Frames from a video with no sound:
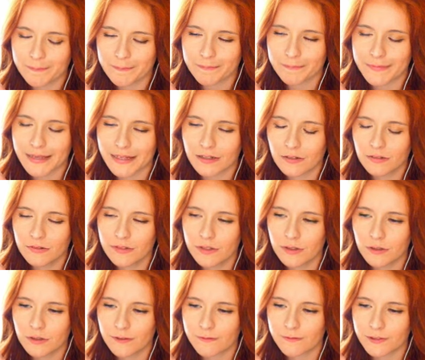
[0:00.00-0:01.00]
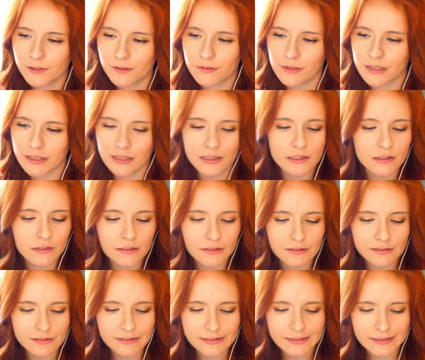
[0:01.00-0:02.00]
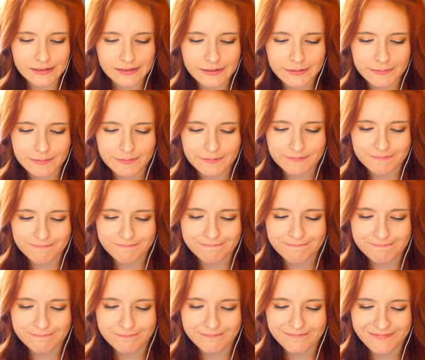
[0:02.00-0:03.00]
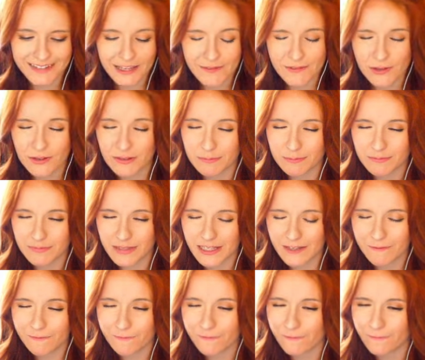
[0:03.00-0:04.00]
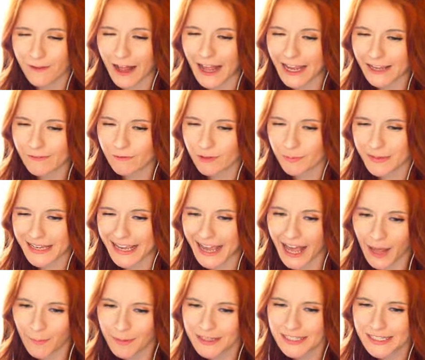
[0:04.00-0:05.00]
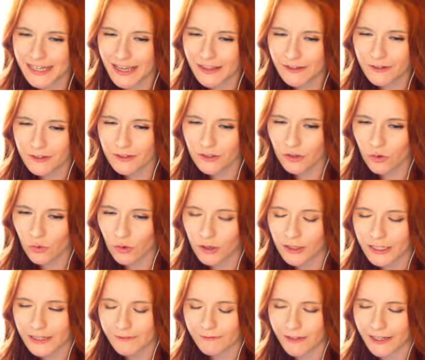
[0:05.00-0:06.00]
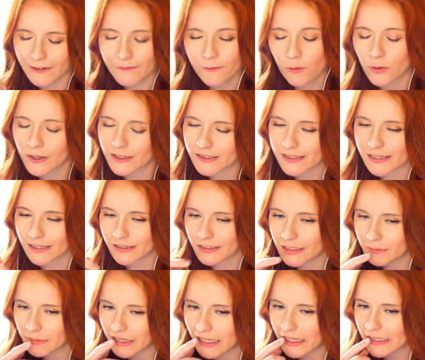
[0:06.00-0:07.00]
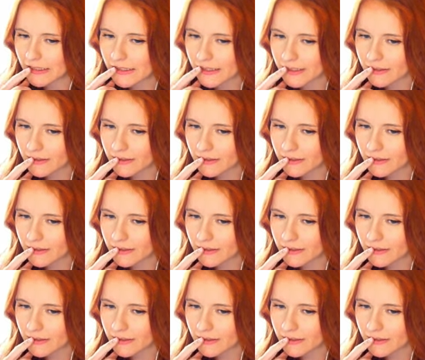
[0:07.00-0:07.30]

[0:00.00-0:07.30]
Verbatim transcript: I don't know if you can... Um, if you can, if five would be happy together or if like four is the limit.